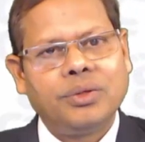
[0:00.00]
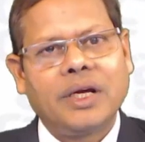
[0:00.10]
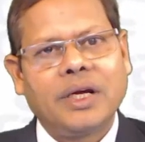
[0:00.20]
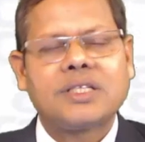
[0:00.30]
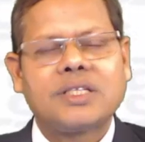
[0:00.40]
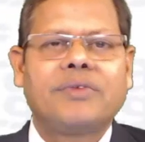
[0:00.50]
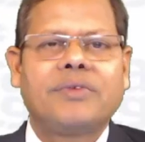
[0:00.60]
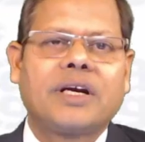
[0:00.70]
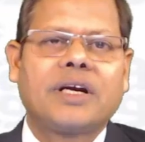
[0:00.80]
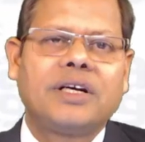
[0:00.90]
get SINVAT
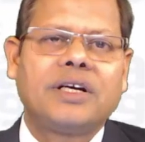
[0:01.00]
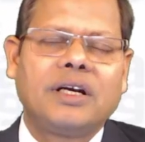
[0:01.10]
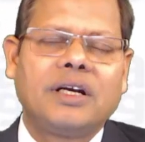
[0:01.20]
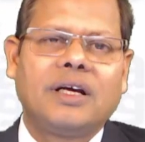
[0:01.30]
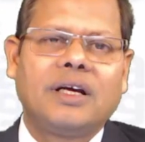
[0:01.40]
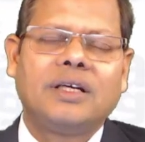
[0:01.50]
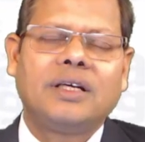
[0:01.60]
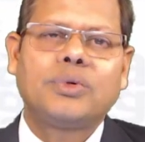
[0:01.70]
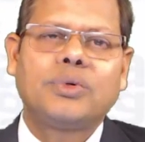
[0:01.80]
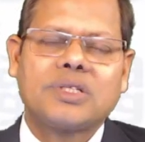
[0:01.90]
credit on
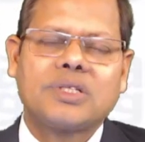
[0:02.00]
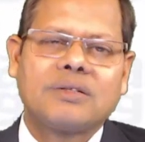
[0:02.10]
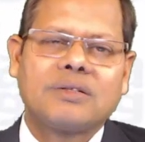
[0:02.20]
inputs